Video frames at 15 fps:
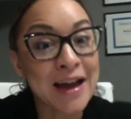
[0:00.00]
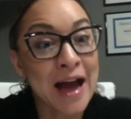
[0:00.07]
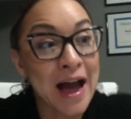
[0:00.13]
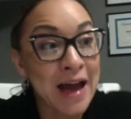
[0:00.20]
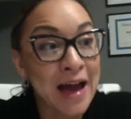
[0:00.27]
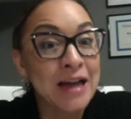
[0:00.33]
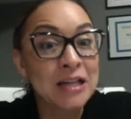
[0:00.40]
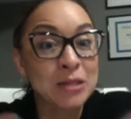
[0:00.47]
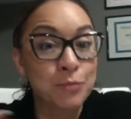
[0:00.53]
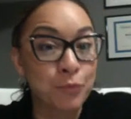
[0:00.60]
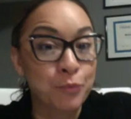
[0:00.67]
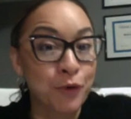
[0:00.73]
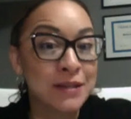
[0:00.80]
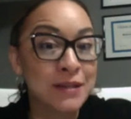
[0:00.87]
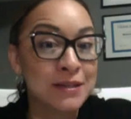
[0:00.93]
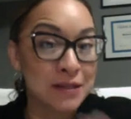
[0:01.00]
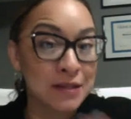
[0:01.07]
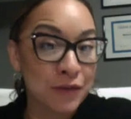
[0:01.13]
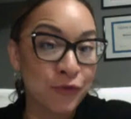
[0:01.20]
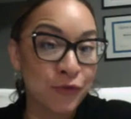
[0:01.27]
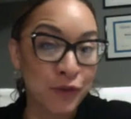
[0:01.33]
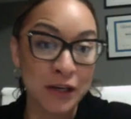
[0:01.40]
I express
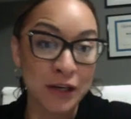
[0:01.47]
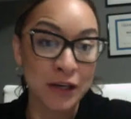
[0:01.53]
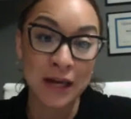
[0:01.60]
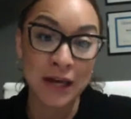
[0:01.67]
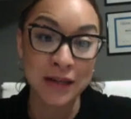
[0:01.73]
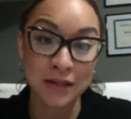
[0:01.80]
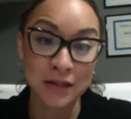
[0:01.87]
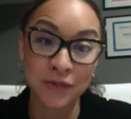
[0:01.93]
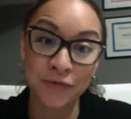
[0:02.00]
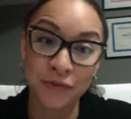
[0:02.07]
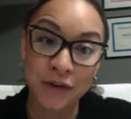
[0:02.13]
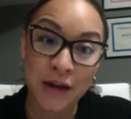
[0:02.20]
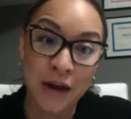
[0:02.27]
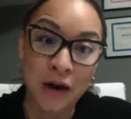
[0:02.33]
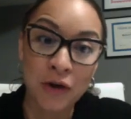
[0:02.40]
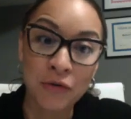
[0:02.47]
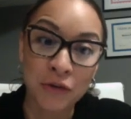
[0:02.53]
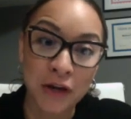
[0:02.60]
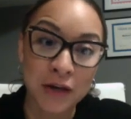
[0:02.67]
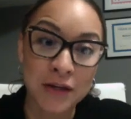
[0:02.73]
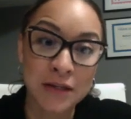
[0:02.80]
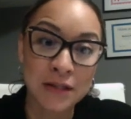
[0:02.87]
differently in different
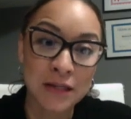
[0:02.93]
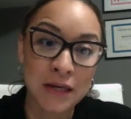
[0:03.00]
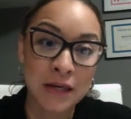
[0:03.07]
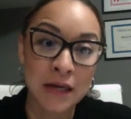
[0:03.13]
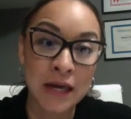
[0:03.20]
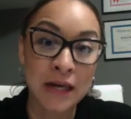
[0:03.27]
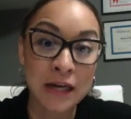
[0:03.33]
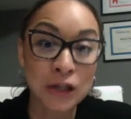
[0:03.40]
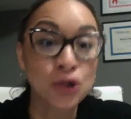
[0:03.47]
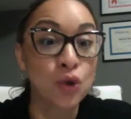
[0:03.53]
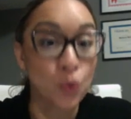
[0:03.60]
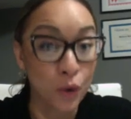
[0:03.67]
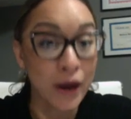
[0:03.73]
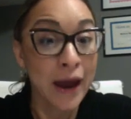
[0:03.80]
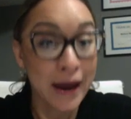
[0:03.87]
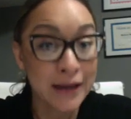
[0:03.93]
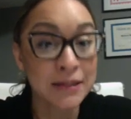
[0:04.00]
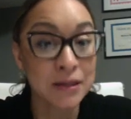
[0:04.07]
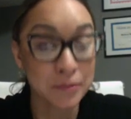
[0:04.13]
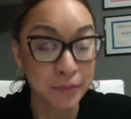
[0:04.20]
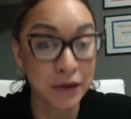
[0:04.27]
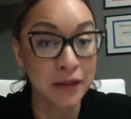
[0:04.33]
areas, and it's okay to
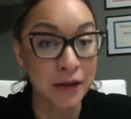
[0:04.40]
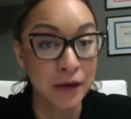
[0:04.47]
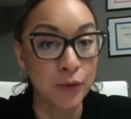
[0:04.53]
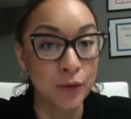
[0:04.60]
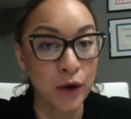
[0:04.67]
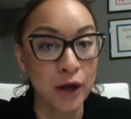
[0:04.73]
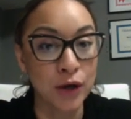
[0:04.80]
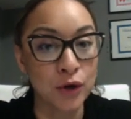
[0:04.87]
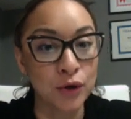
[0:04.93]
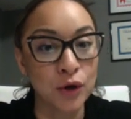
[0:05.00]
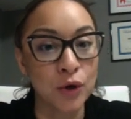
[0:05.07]
be that way,